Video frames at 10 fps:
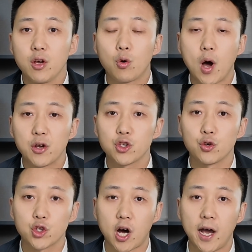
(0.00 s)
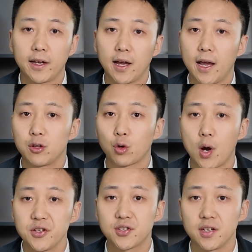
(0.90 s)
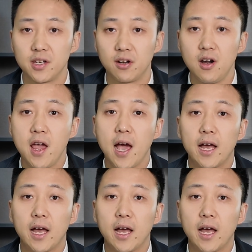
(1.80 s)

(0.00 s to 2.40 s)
in Guangzhou, China, and twice a year